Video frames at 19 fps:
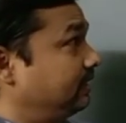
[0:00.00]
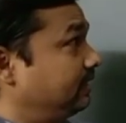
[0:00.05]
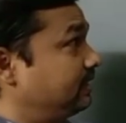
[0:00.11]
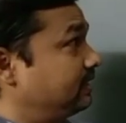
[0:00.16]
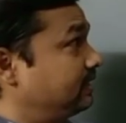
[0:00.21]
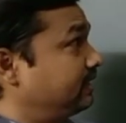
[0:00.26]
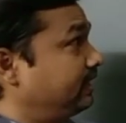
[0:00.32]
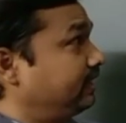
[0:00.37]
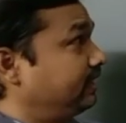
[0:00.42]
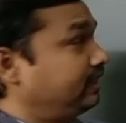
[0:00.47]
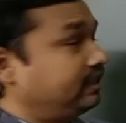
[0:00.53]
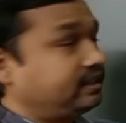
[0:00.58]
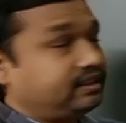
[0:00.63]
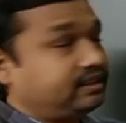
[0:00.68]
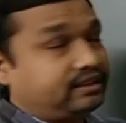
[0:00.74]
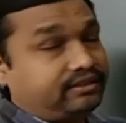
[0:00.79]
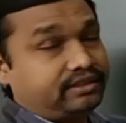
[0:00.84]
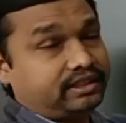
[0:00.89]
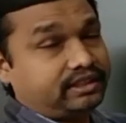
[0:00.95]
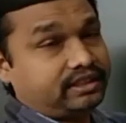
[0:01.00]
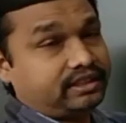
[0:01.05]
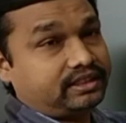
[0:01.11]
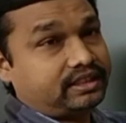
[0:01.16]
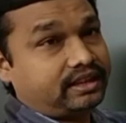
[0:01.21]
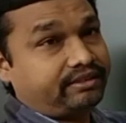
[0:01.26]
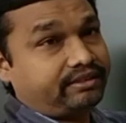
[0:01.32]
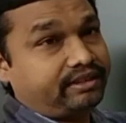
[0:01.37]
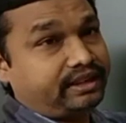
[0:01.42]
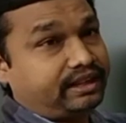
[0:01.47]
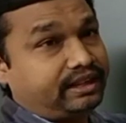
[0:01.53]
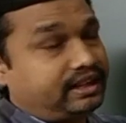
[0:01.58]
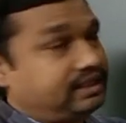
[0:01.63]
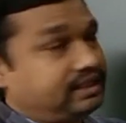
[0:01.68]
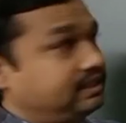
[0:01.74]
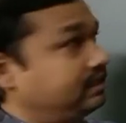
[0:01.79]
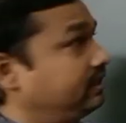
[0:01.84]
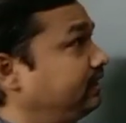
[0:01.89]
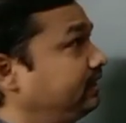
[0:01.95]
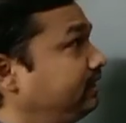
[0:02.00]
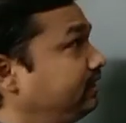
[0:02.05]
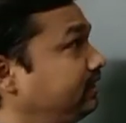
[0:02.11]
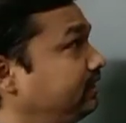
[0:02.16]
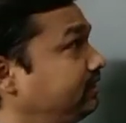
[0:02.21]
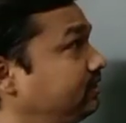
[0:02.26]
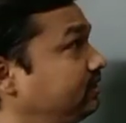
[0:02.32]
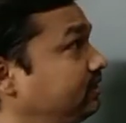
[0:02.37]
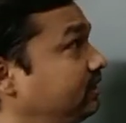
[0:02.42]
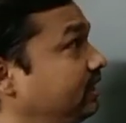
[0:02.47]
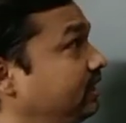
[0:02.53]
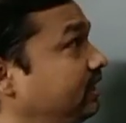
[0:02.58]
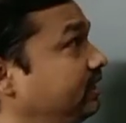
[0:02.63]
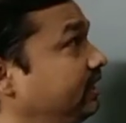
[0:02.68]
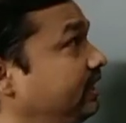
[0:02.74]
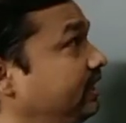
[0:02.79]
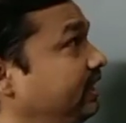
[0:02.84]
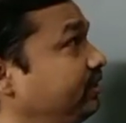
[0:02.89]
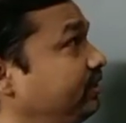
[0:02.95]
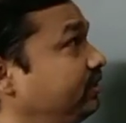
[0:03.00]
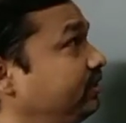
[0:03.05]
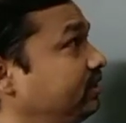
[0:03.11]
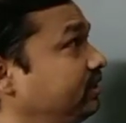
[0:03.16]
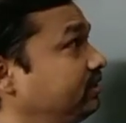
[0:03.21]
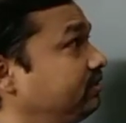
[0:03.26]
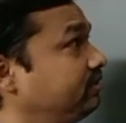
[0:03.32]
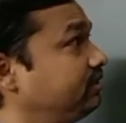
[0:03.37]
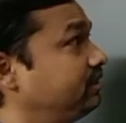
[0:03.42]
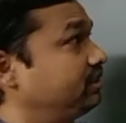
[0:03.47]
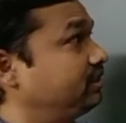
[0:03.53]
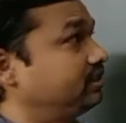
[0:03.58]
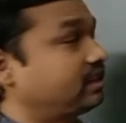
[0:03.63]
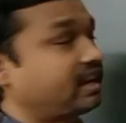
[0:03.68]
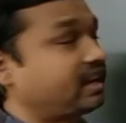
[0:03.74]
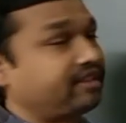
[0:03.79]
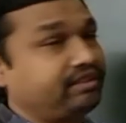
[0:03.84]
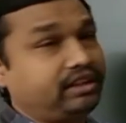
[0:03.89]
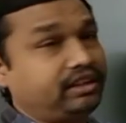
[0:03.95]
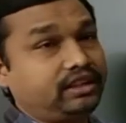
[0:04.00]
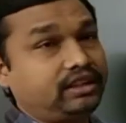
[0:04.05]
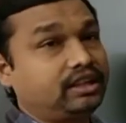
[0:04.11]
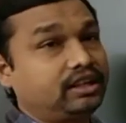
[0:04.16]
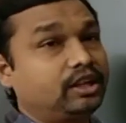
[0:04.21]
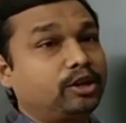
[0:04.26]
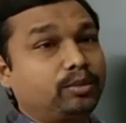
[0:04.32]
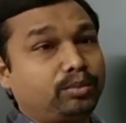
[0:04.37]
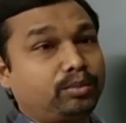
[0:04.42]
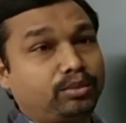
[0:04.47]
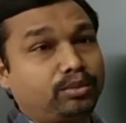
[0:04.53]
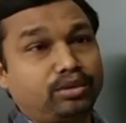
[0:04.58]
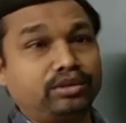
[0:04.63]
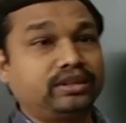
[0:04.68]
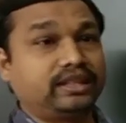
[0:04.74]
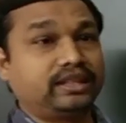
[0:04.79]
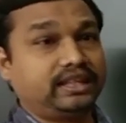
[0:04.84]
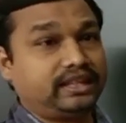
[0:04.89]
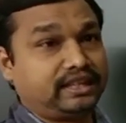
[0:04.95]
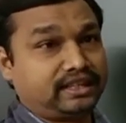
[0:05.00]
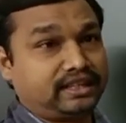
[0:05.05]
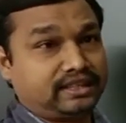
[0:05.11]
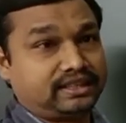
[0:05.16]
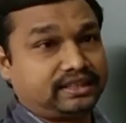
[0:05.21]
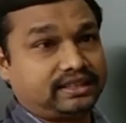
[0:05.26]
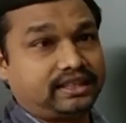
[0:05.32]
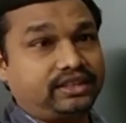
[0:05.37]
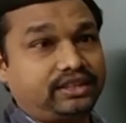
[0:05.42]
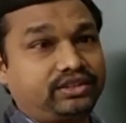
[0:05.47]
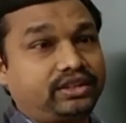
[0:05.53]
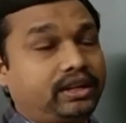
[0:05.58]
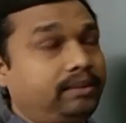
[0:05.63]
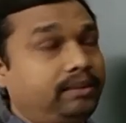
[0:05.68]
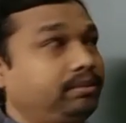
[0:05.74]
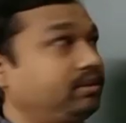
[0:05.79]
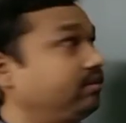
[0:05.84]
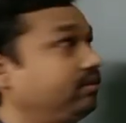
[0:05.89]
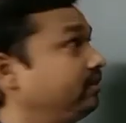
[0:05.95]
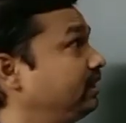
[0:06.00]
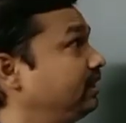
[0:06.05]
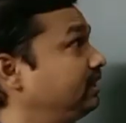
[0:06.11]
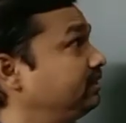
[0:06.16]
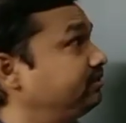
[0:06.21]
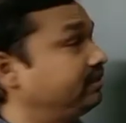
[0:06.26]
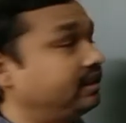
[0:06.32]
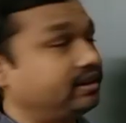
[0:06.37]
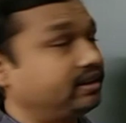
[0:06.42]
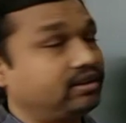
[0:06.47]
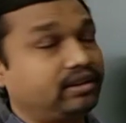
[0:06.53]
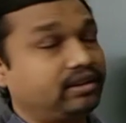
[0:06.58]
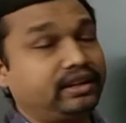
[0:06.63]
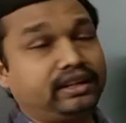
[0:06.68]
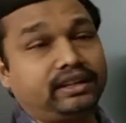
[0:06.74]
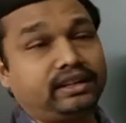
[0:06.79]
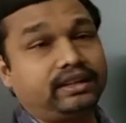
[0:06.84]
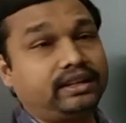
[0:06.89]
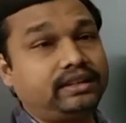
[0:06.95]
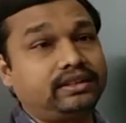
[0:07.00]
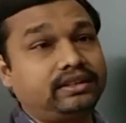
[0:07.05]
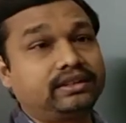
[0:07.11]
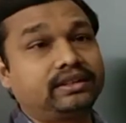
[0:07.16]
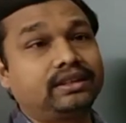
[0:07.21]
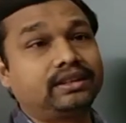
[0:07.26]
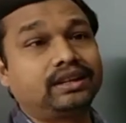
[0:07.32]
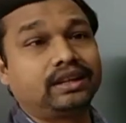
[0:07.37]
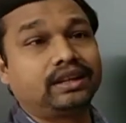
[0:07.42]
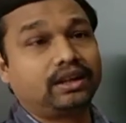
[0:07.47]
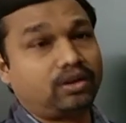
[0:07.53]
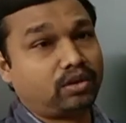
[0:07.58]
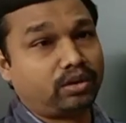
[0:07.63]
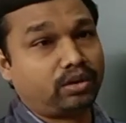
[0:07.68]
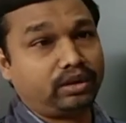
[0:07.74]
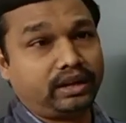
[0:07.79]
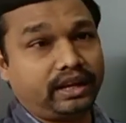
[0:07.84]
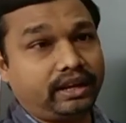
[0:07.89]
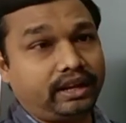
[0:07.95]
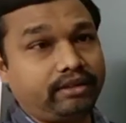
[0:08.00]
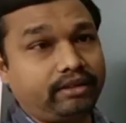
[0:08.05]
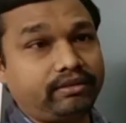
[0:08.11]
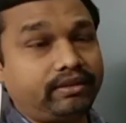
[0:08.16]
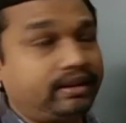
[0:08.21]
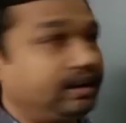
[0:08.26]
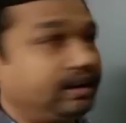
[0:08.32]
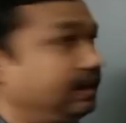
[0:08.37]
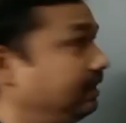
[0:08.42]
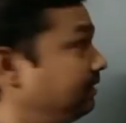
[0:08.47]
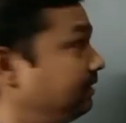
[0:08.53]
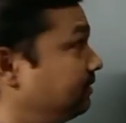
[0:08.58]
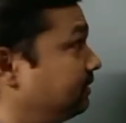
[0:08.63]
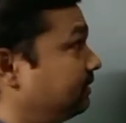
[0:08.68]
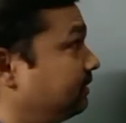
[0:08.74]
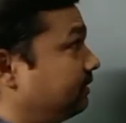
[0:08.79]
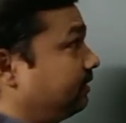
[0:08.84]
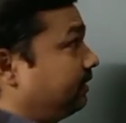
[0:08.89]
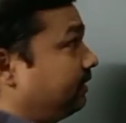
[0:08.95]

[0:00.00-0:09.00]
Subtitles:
At the center which is having less thickness, at the edges which is having more thickness, such type of lens we are calling it as concave lens.